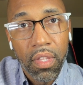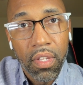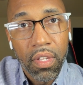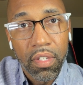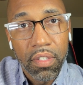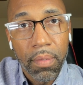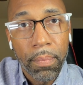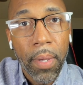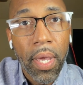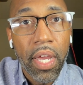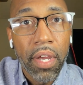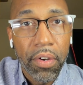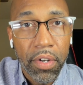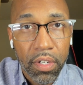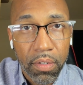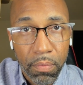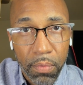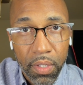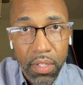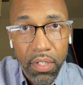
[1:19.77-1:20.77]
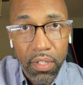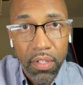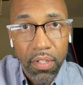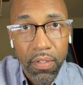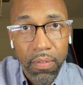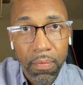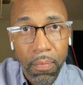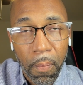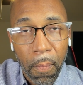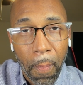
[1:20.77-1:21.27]
is apparent wind.
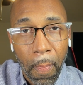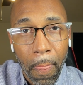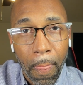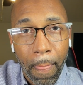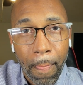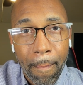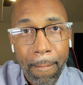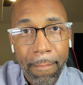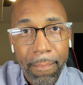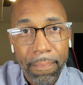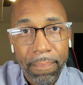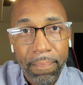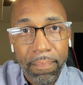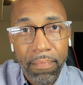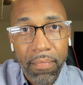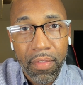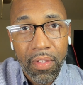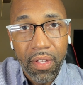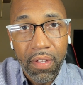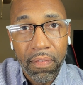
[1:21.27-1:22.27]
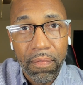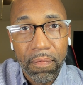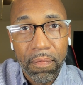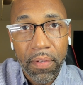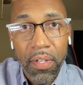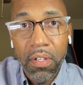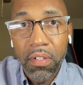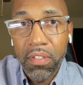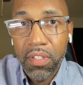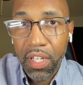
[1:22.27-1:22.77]
It
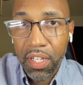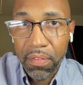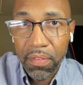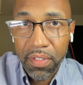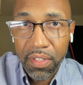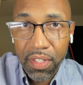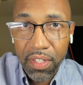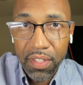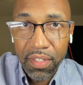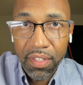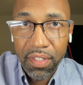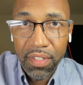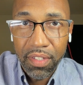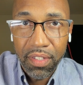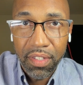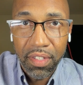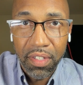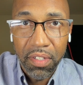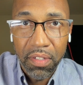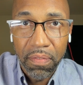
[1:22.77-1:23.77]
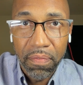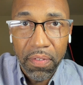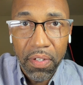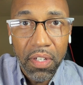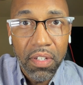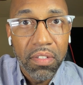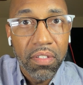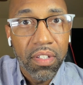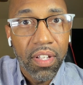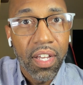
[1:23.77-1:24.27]
feels like resistance, it
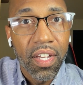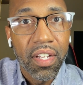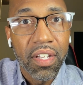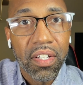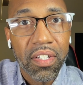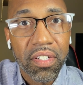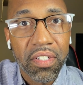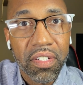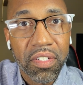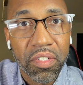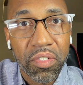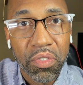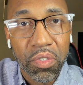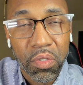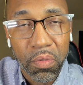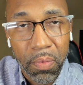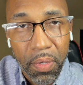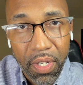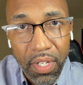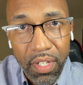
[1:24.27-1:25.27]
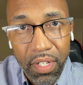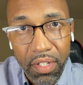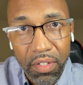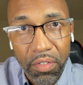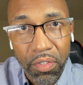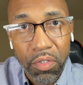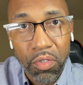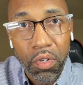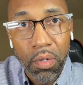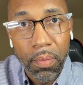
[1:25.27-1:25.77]
feels like true wind or
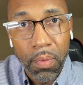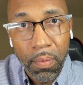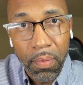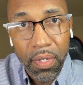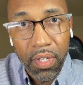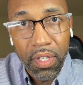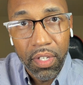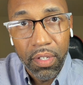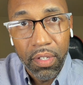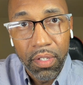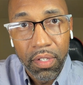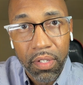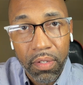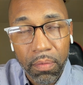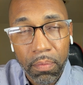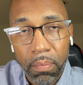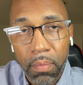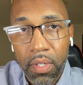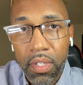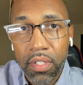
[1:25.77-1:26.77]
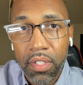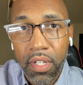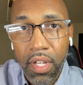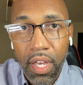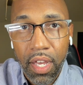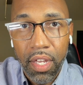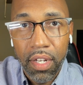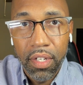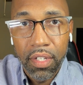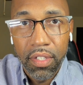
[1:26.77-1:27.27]
normal wind, but it's
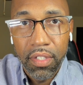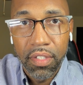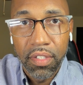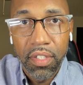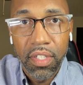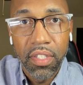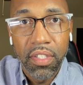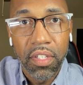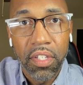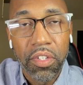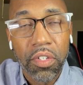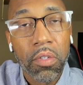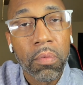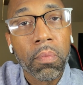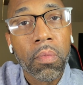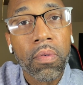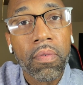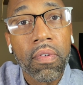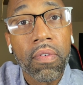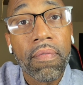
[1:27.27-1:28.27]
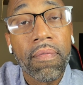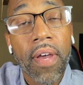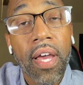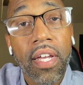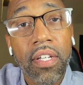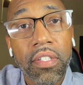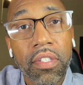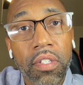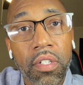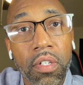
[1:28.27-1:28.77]
not. It's just that you're moving
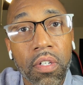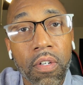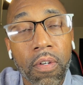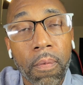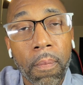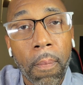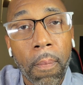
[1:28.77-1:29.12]
faster